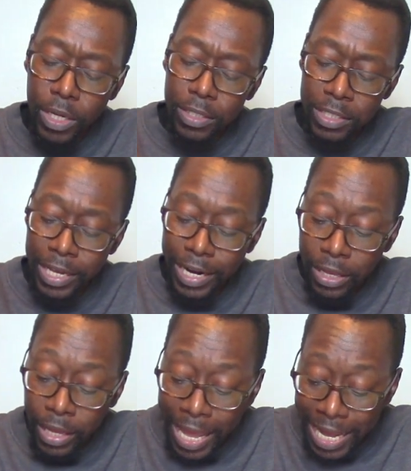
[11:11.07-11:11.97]
Said,
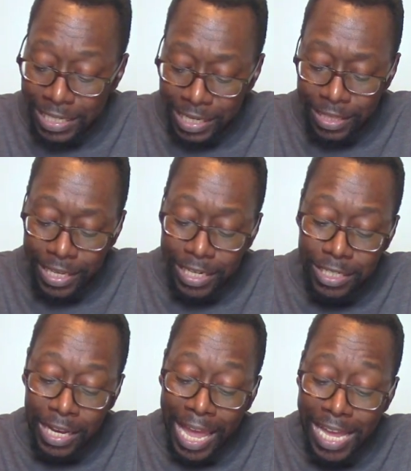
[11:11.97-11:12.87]
has in
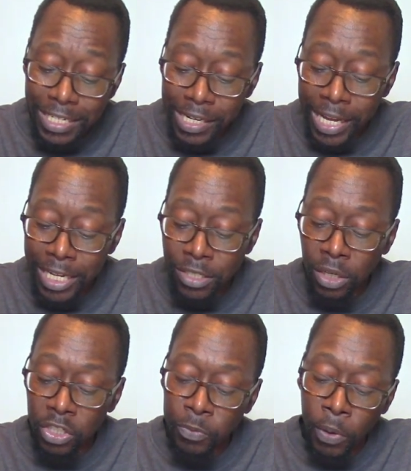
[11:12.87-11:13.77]
these last days
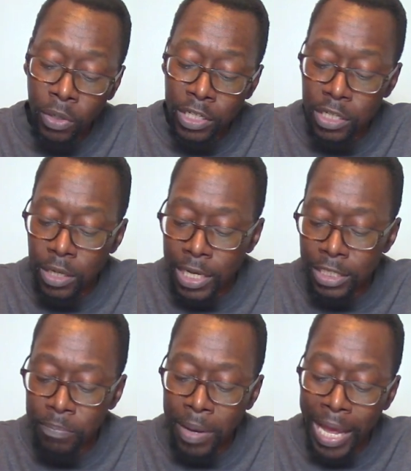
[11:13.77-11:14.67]
spoken to
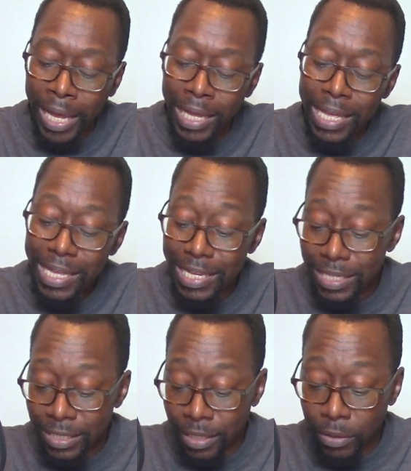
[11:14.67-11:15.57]
us by
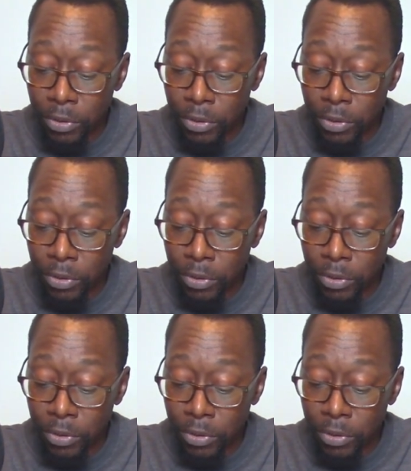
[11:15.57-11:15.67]
his Son.